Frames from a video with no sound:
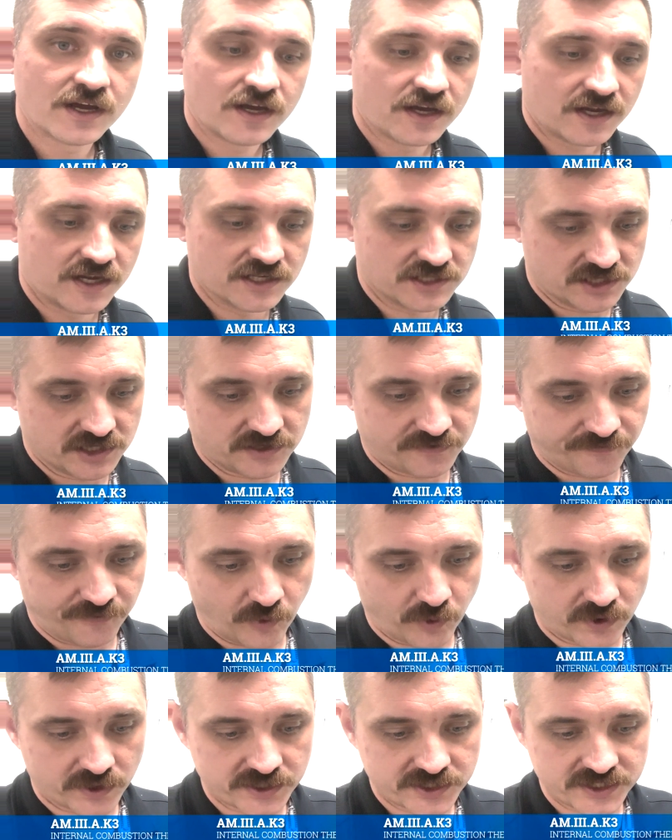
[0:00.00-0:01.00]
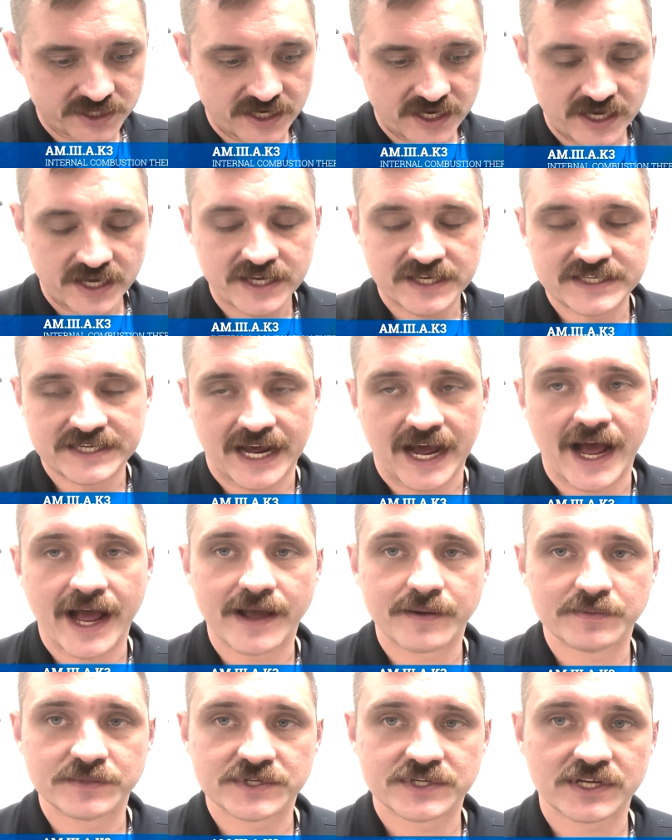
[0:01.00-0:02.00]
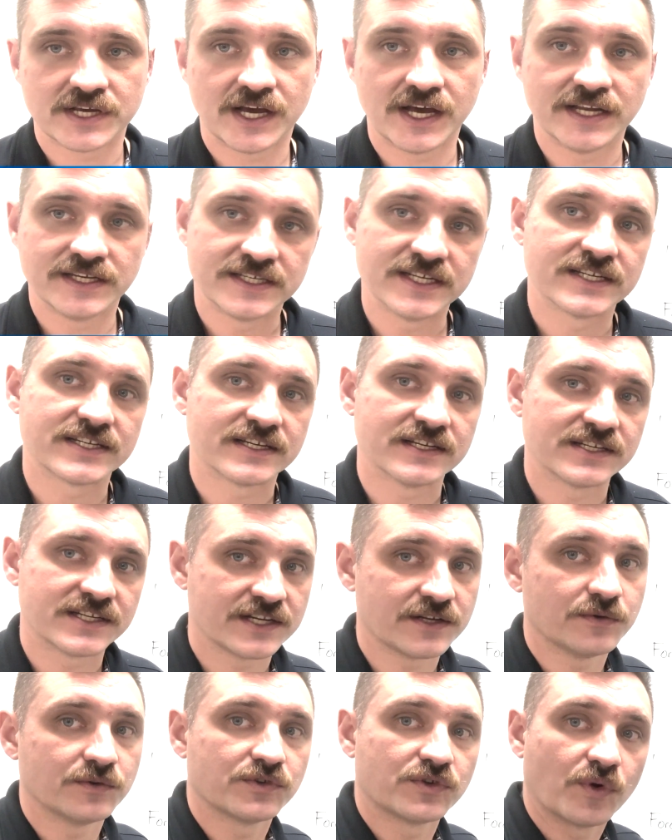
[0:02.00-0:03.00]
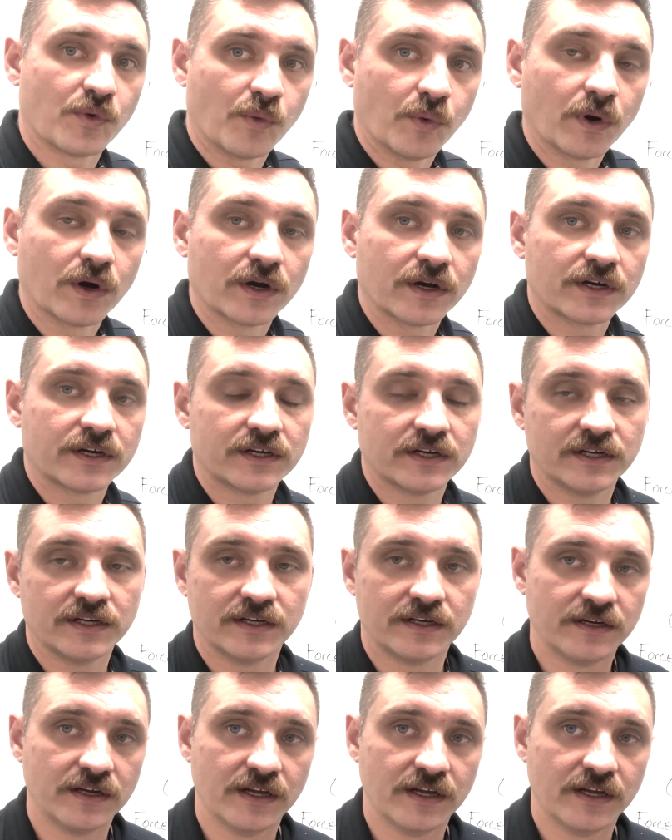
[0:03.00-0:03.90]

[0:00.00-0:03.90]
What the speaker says: It's just force times distance equals work